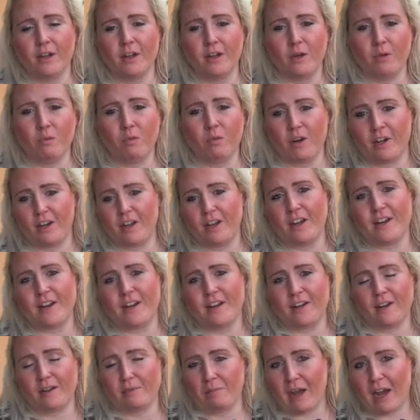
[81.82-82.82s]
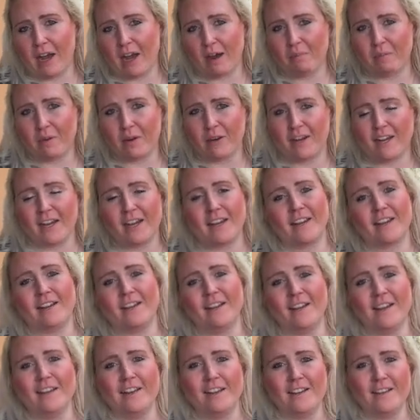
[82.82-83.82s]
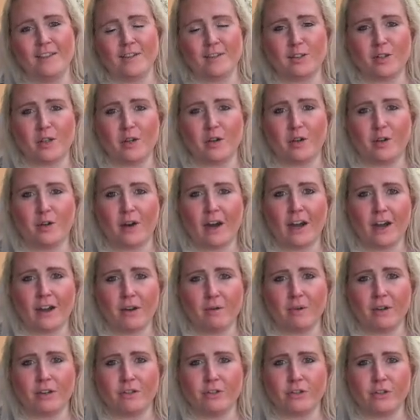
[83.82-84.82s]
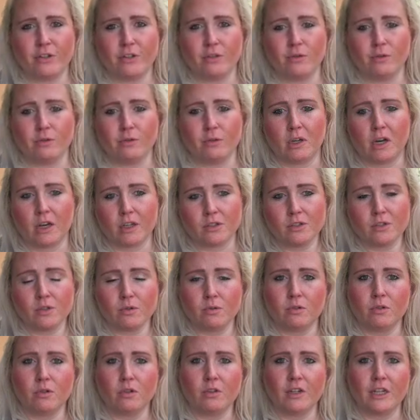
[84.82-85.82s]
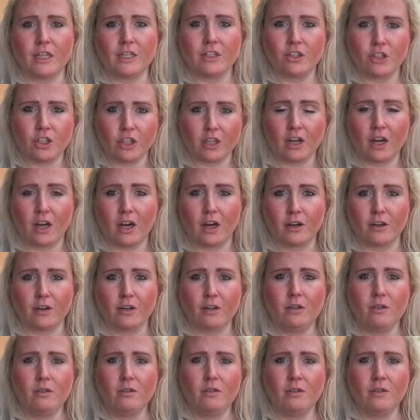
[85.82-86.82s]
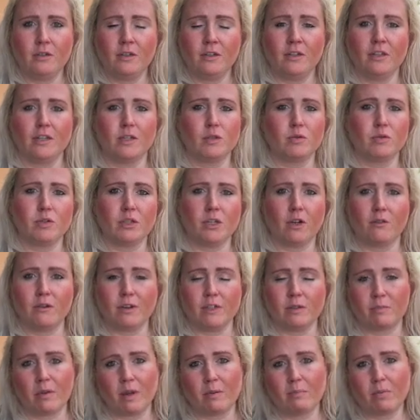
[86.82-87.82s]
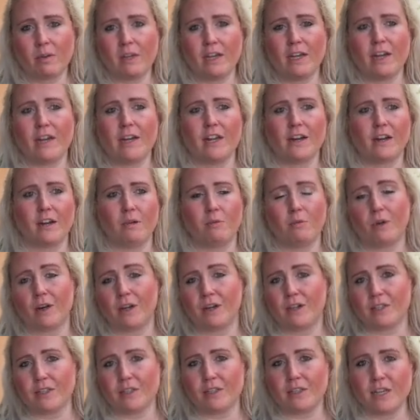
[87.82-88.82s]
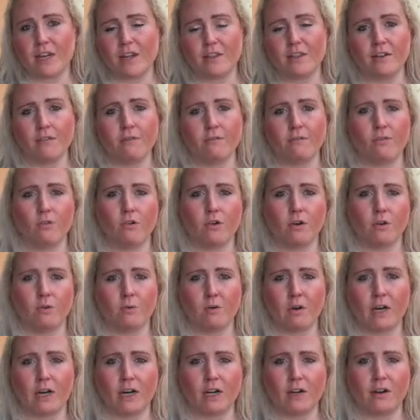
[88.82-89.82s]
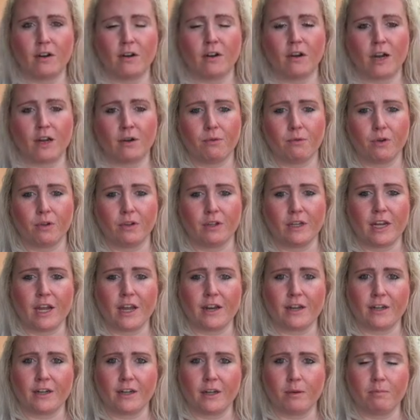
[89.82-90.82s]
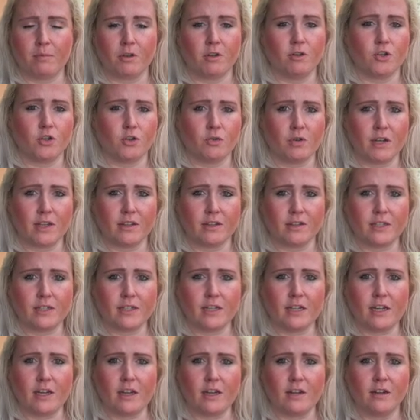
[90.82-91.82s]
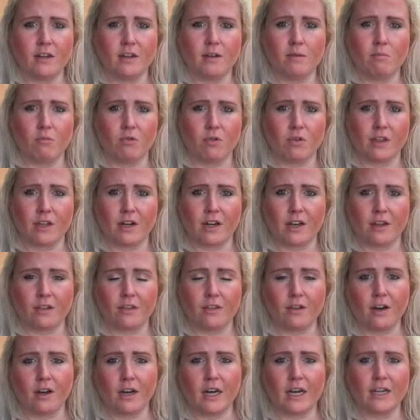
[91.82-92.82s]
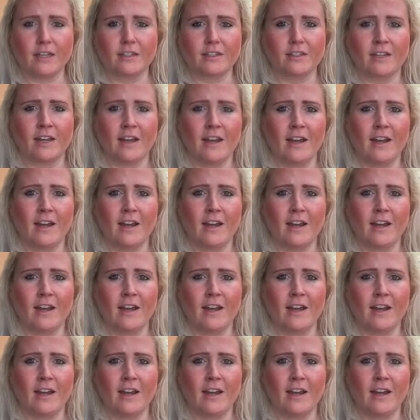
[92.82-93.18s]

what ended up happening. So I went to law school in Chicago. This was always my plan. I wanted to stay there for a while. I really ended up enjoying the city more than I thought.